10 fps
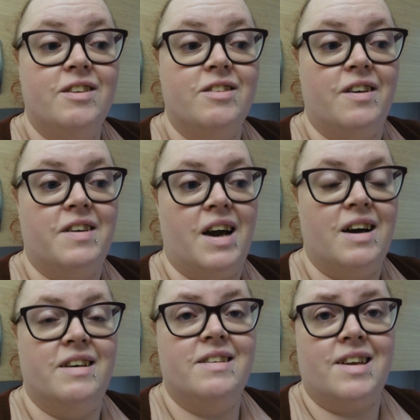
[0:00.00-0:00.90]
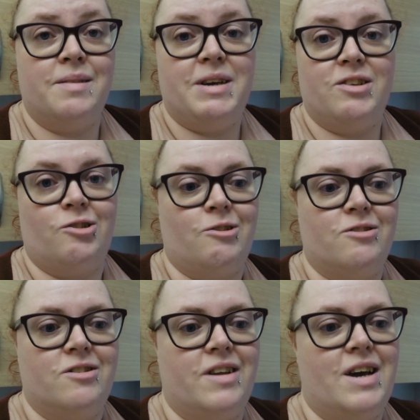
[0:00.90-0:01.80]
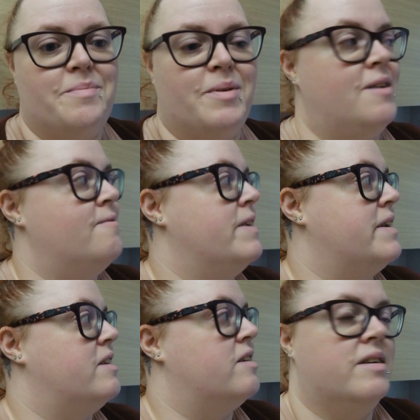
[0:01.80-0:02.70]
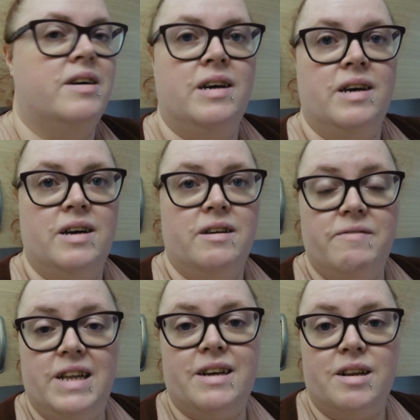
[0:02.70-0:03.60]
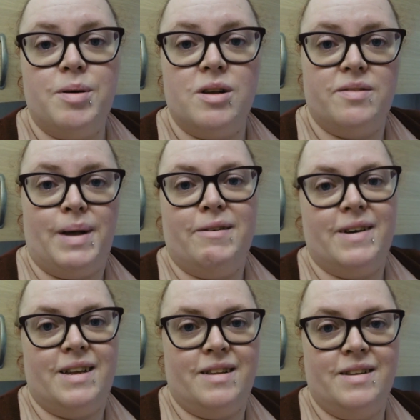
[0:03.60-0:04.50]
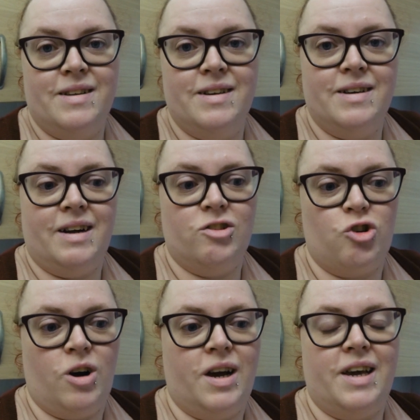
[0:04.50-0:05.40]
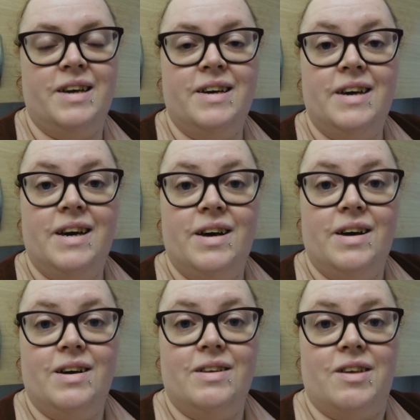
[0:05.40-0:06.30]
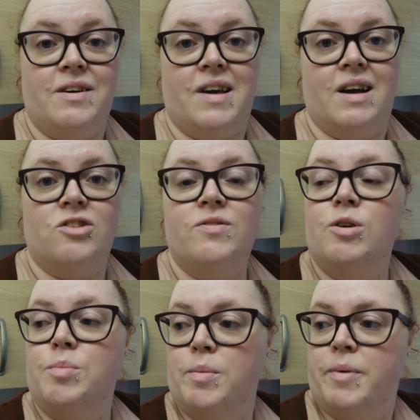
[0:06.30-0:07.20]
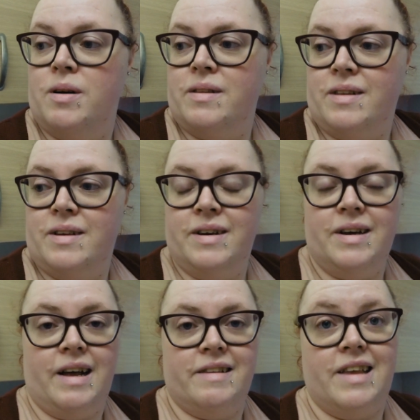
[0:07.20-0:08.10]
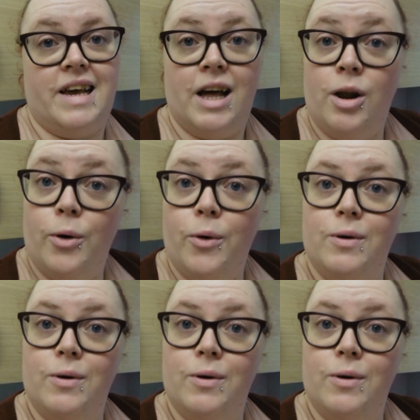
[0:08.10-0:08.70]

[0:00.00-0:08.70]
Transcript: So yeah, it's going to be a struggle today, but I'm going to maybe going to put some effort in and try. So yeah, just got to pop on and say hello.